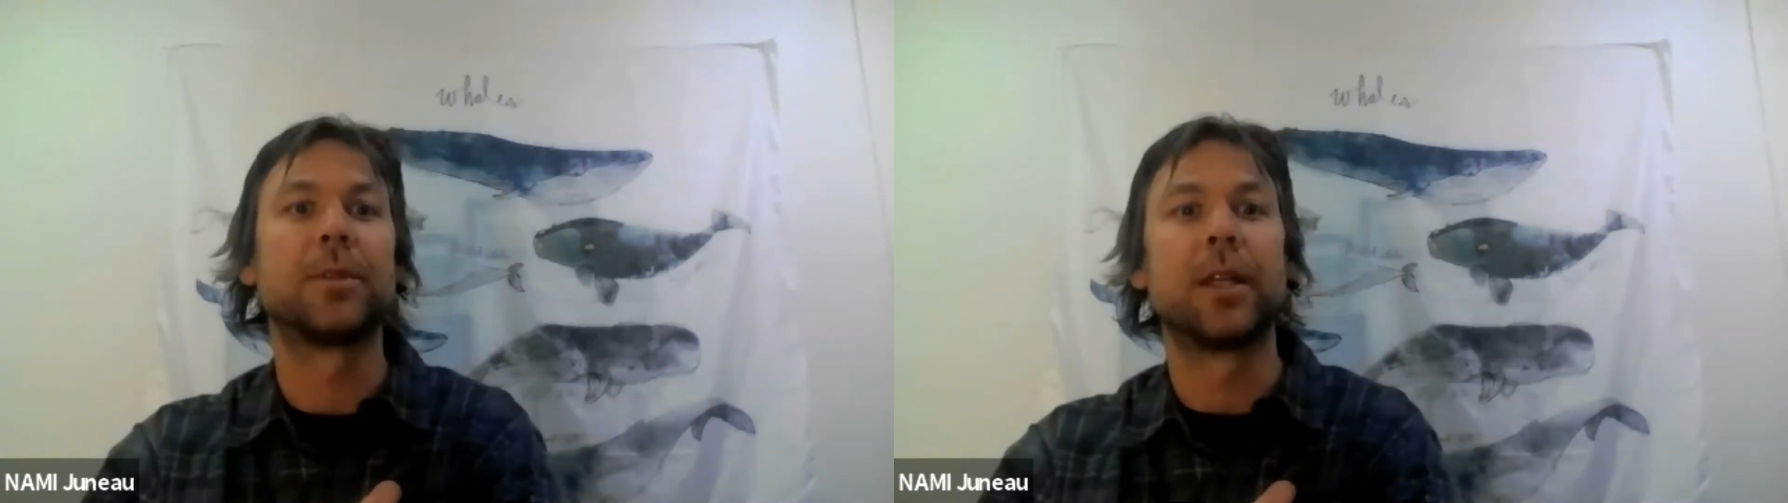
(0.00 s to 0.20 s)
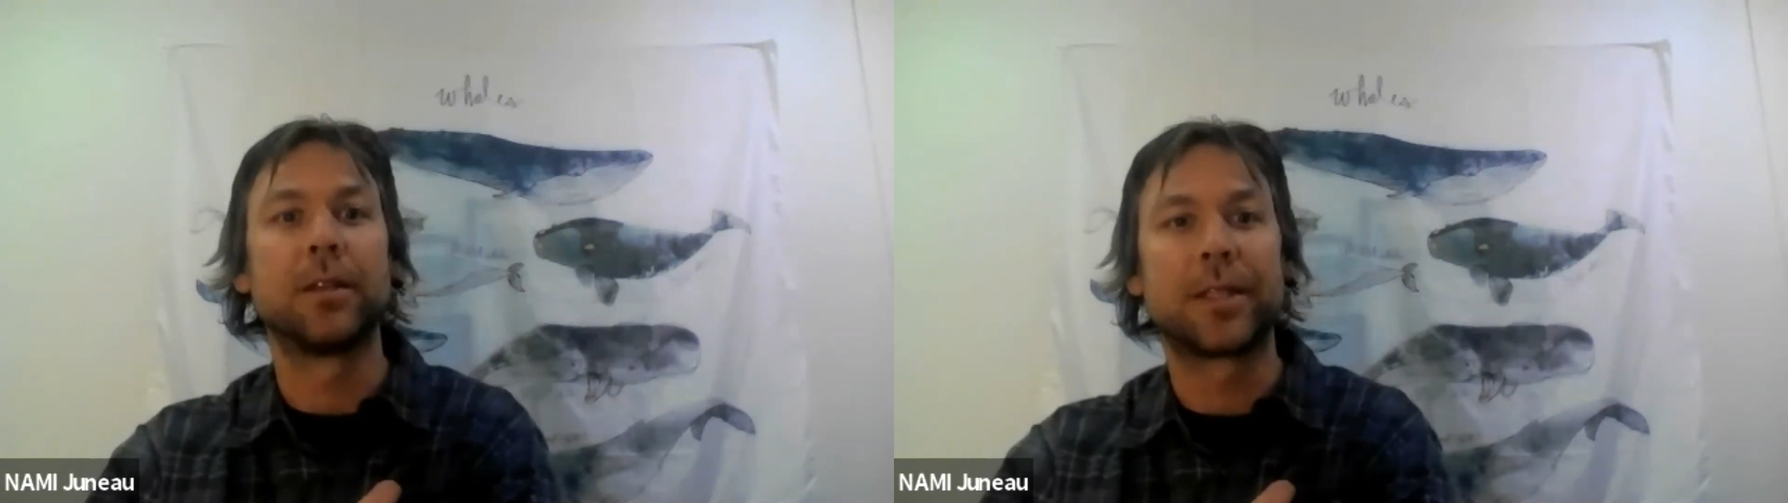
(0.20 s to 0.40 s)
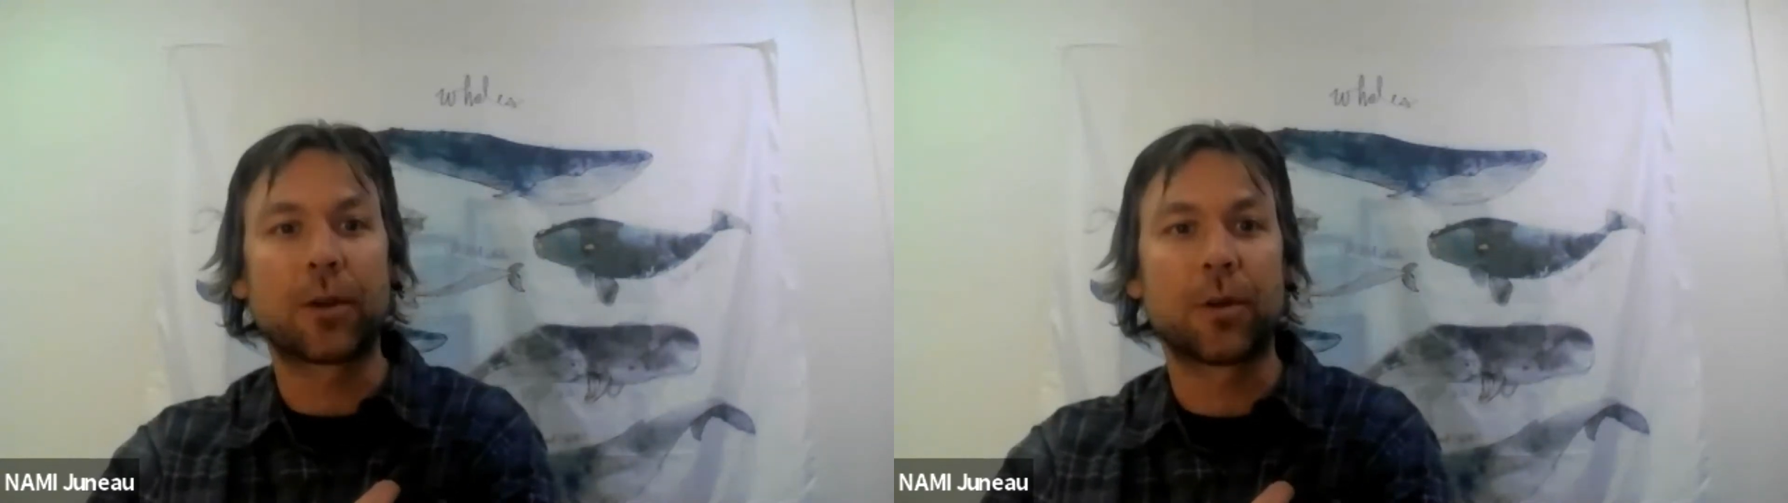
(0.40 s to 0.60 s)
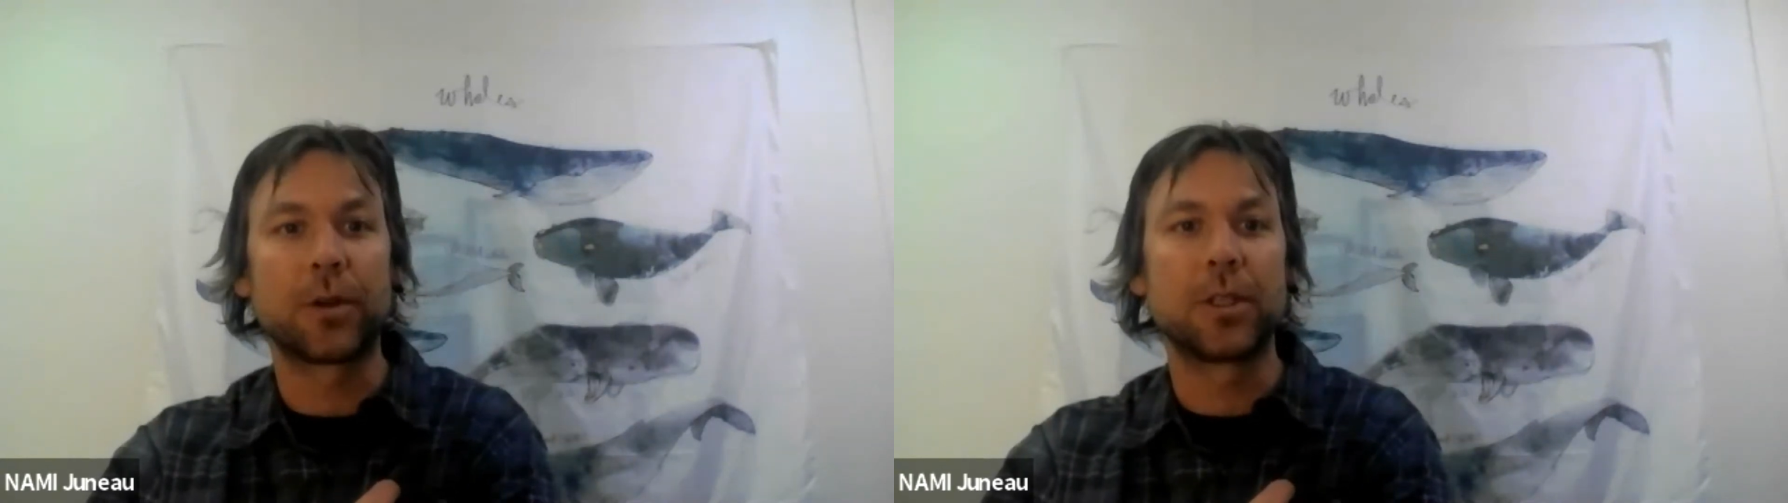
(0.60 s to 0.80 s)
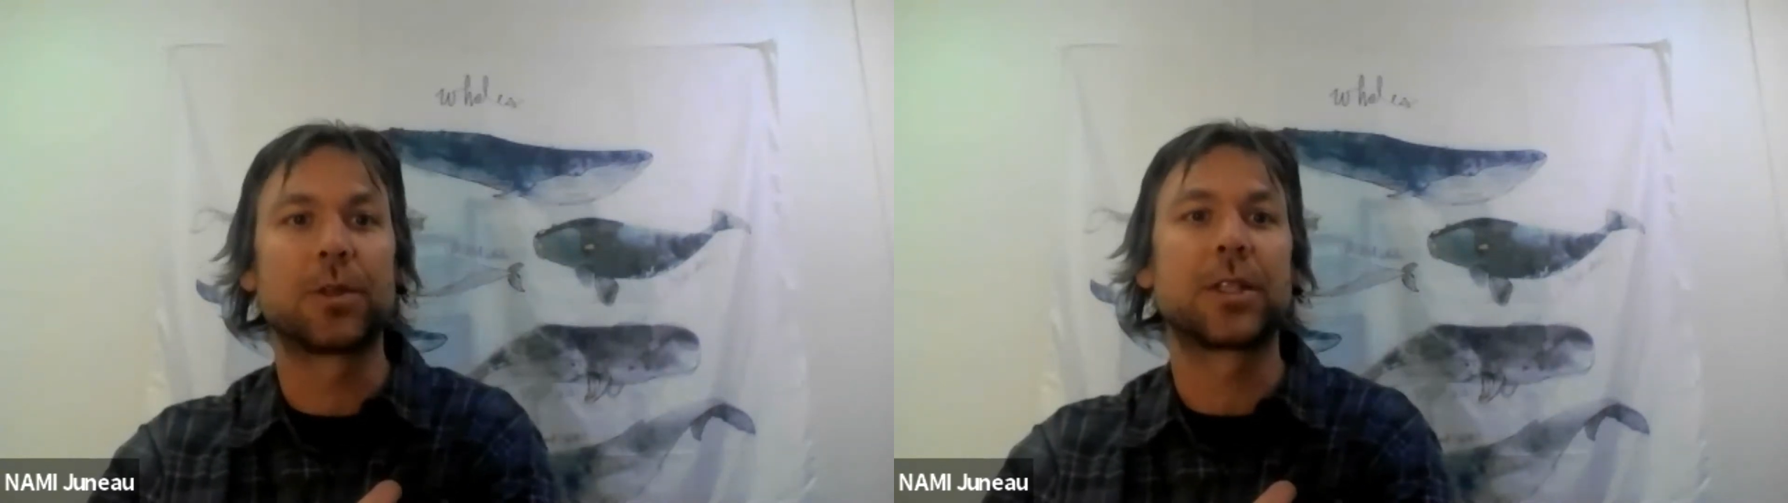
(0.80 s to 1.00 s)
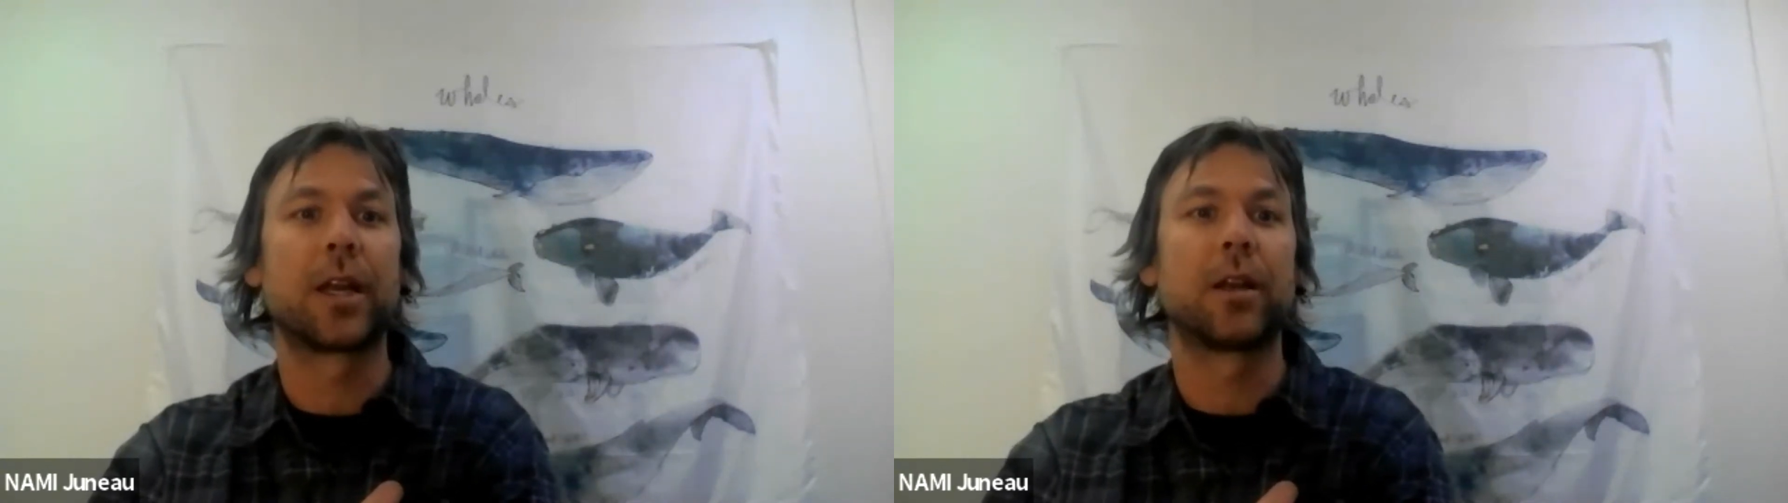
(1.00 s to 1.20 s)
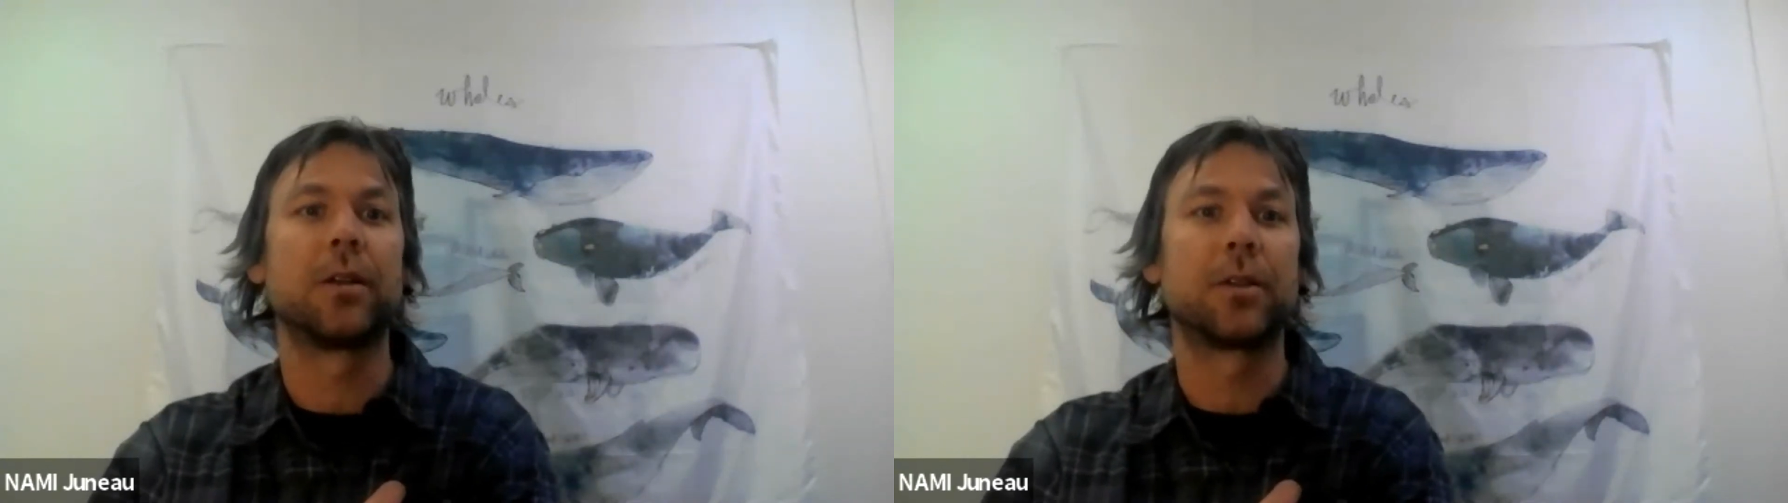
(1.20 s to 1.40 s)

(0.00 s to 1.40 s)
and Zach Gordon Youth Center,